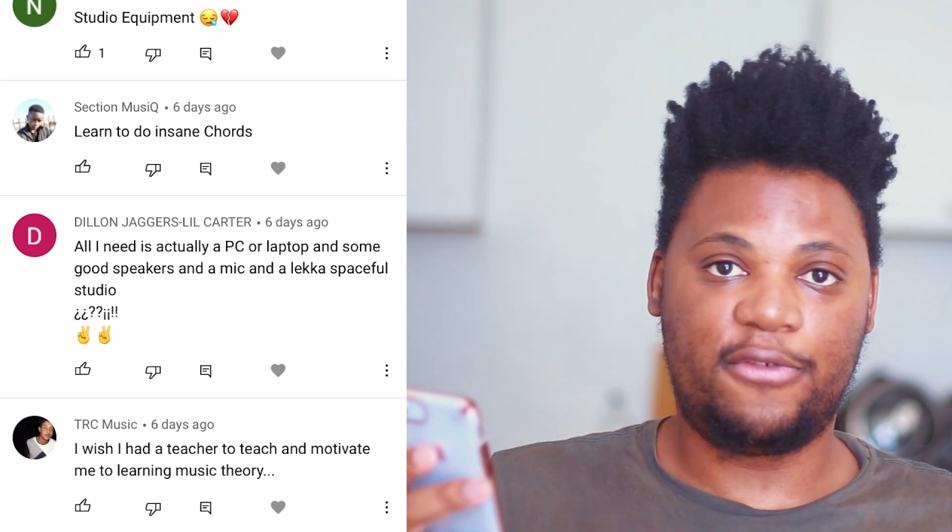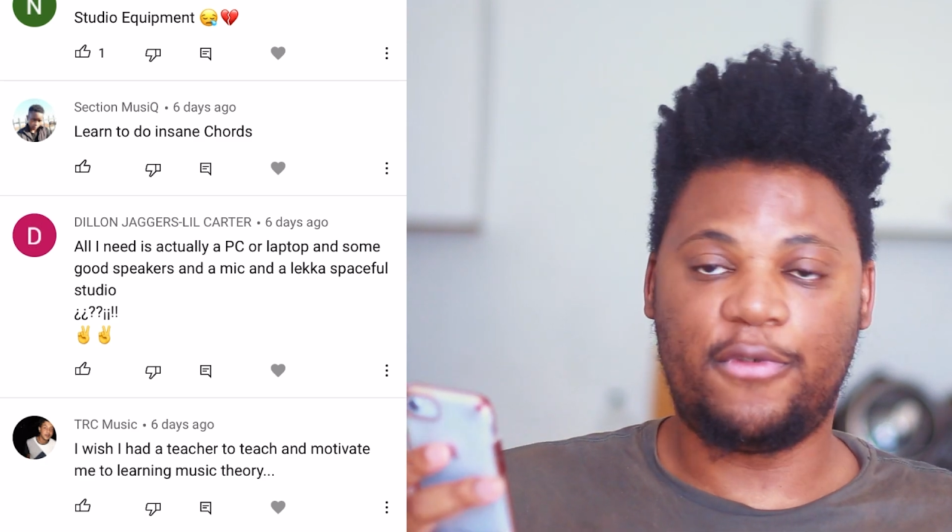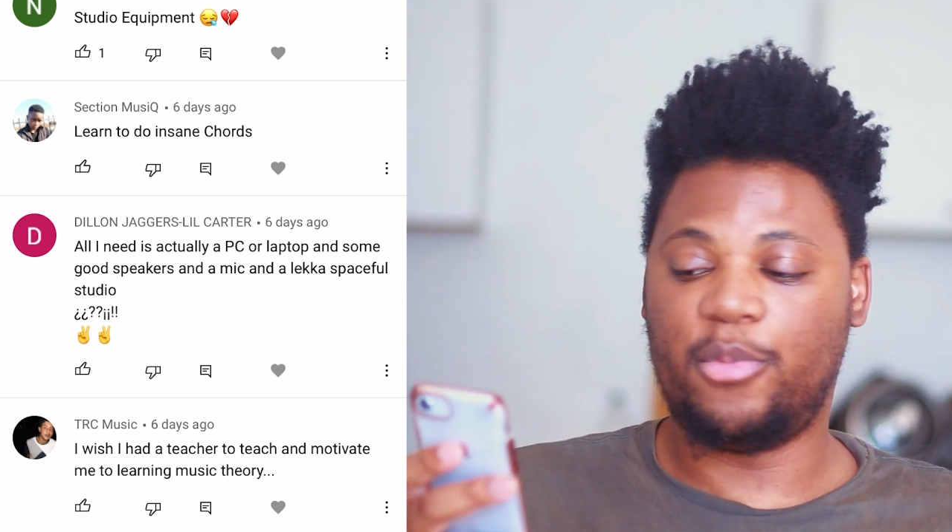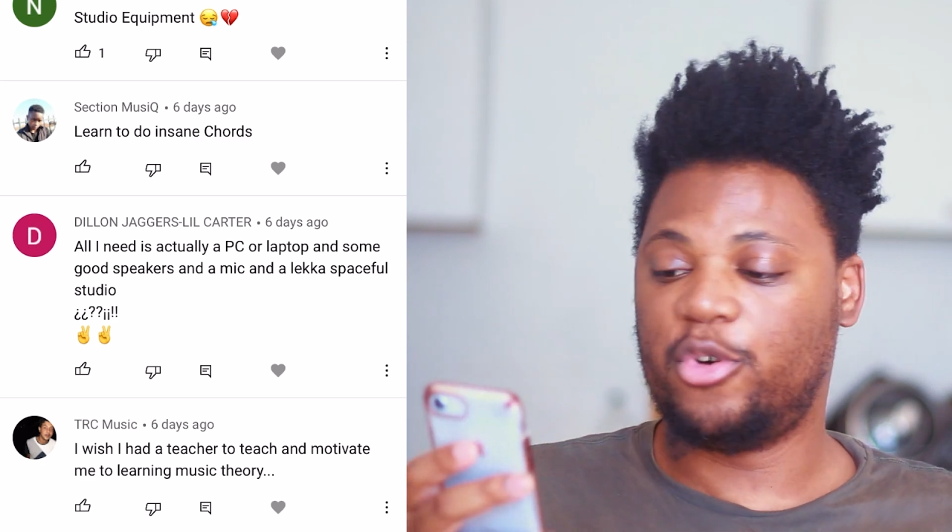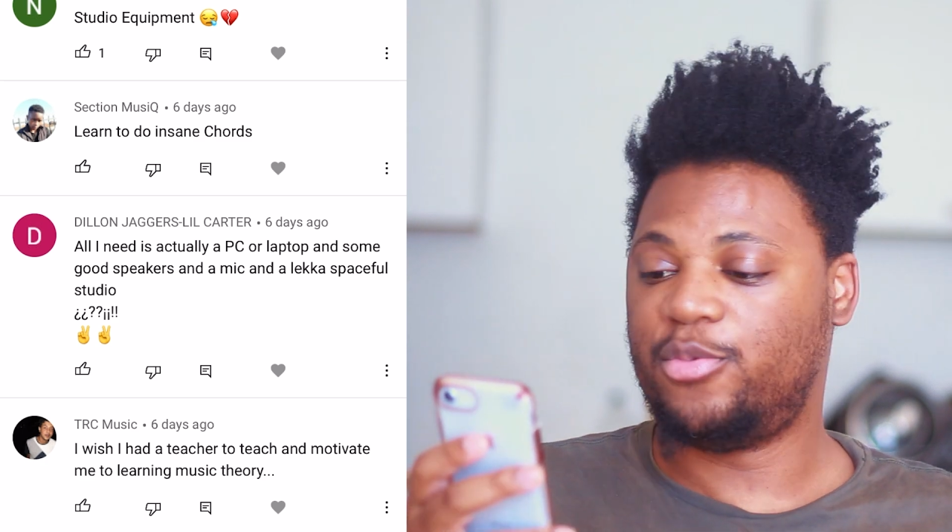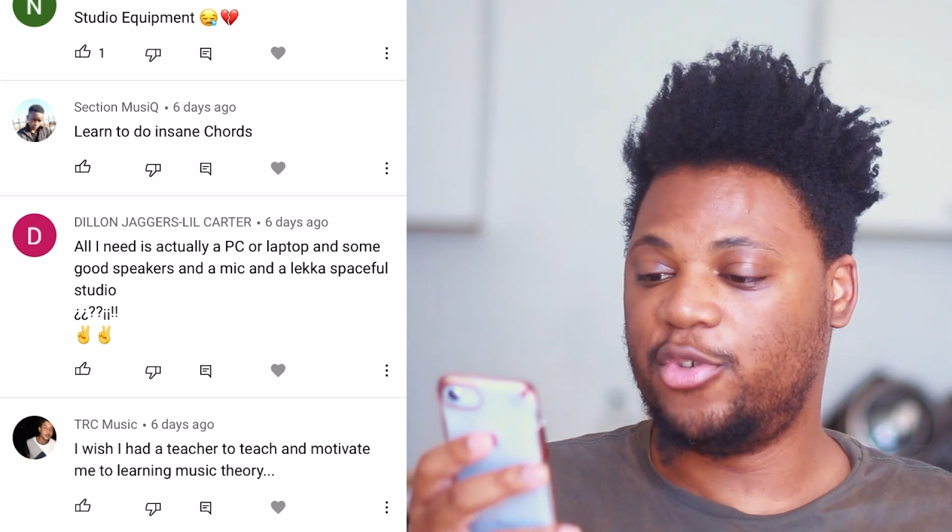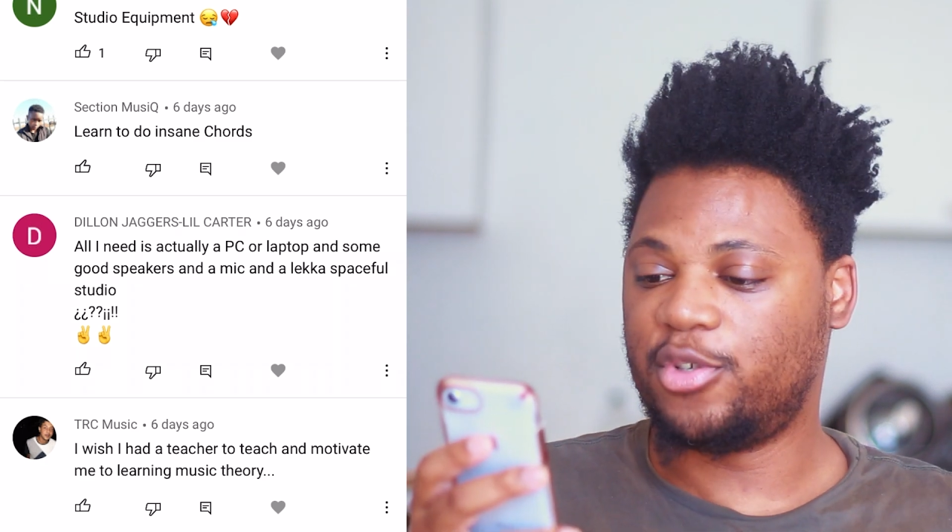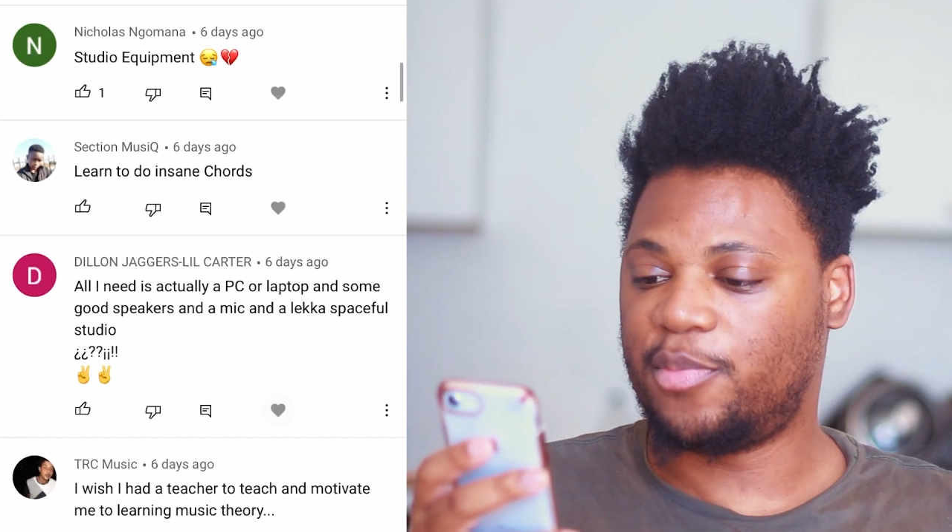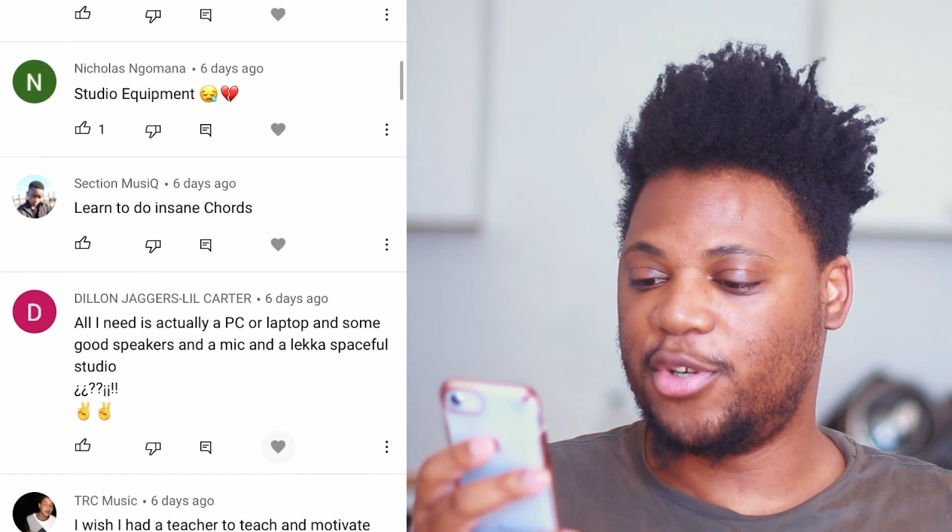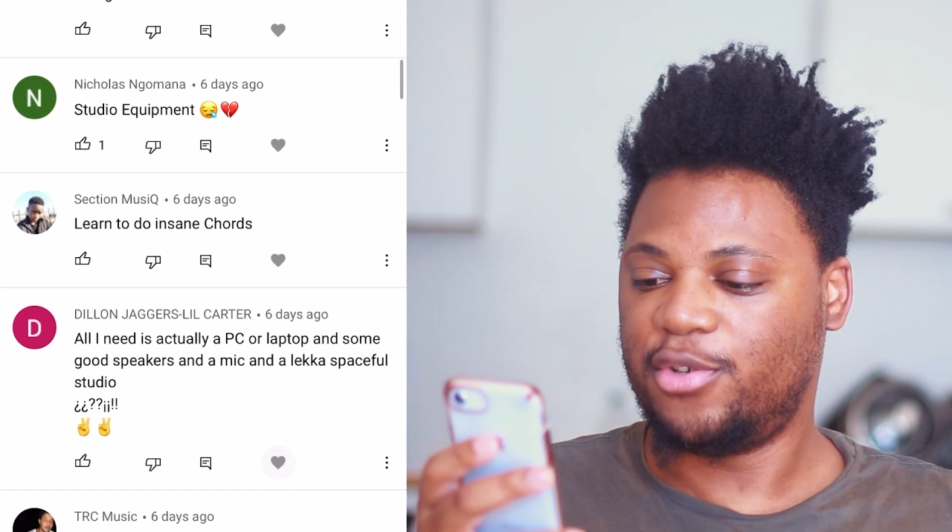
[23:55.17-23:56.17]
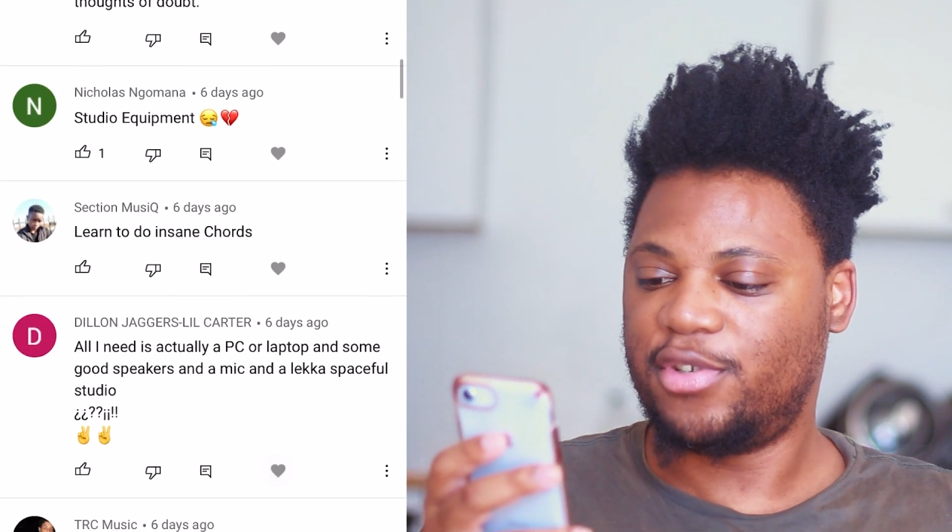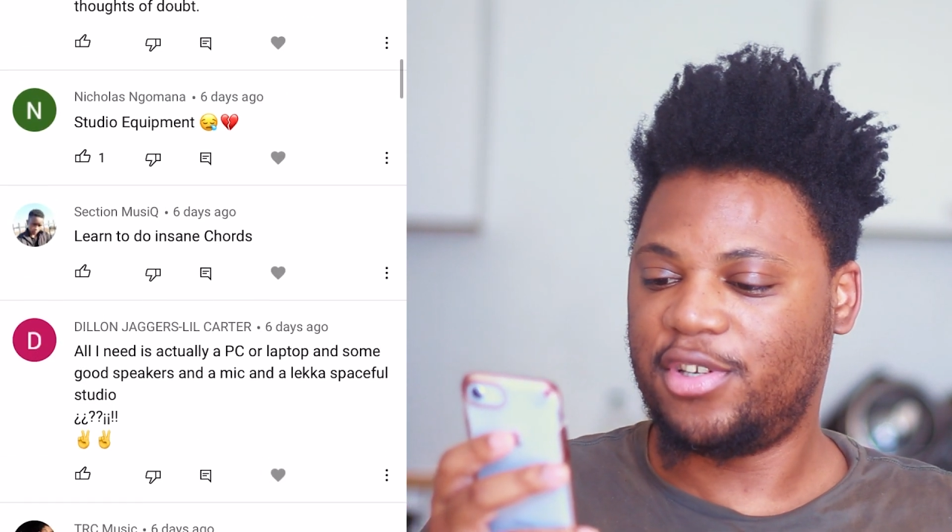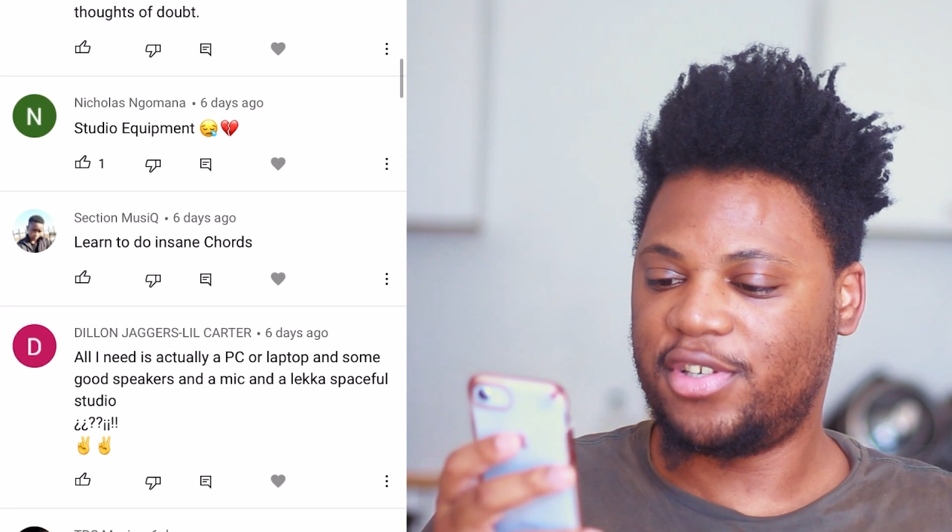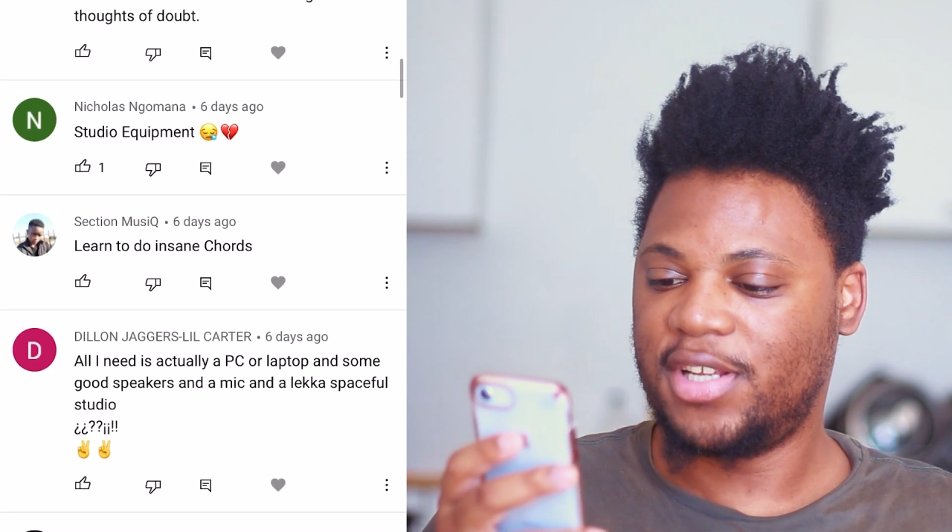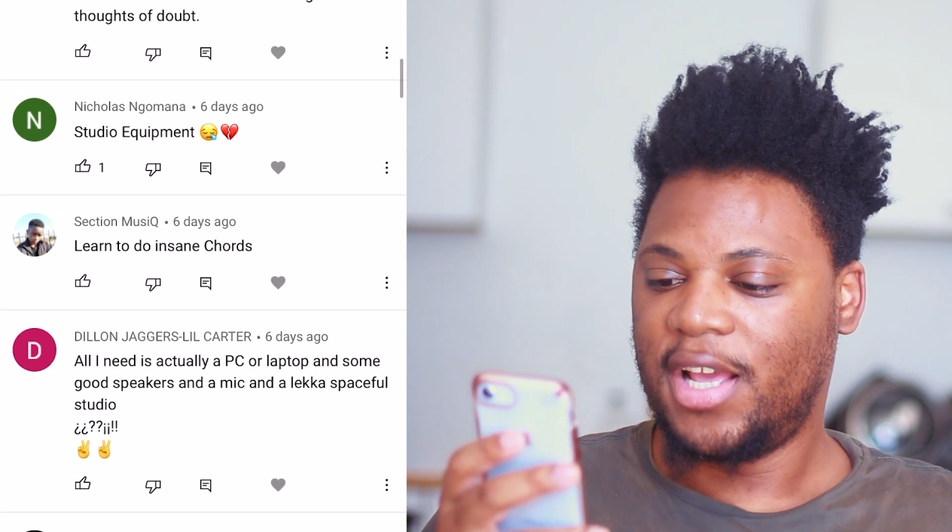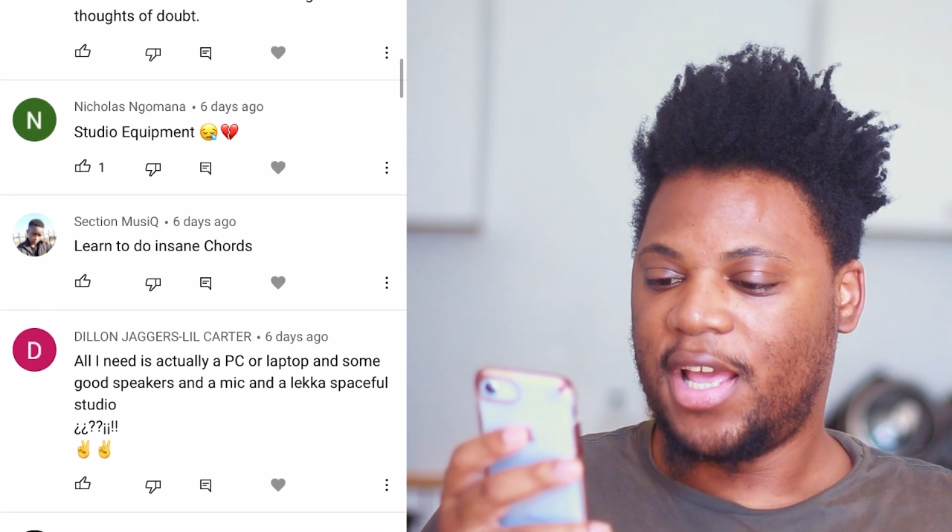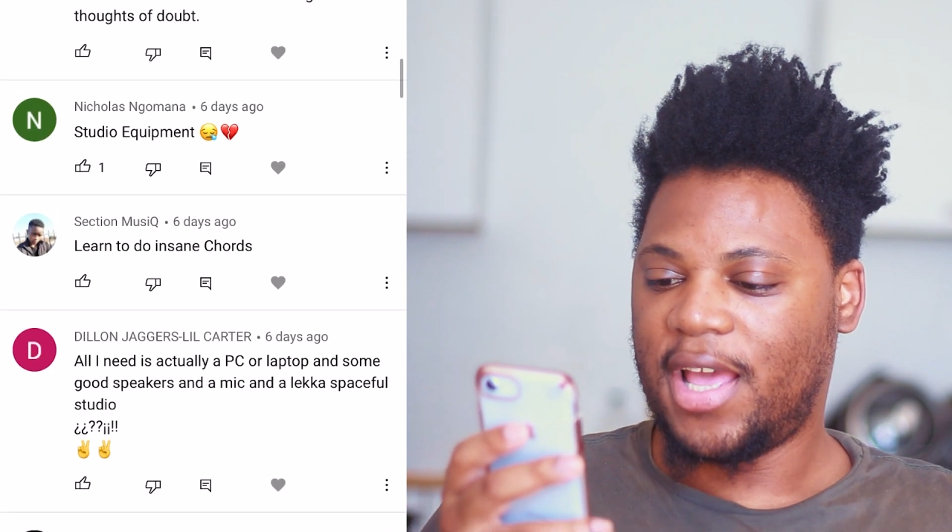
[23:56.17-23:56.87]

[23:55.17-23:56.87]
for most music producers.